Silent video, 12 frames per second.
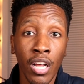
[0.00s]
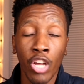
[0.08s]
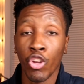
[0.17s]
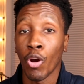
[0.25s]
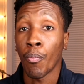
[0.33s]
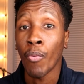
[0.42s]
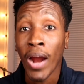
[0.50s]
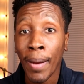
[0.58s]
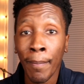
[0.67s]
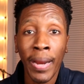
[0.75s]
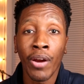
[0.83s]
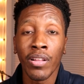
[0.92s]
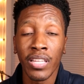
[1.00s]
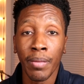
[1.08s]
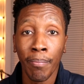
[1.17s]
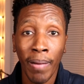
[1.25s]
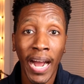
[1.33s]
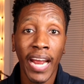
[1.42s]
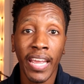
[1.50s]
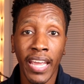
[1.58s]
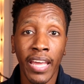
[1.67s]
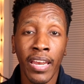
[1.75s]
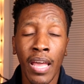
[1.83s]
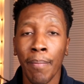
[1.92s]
You're primarily buying it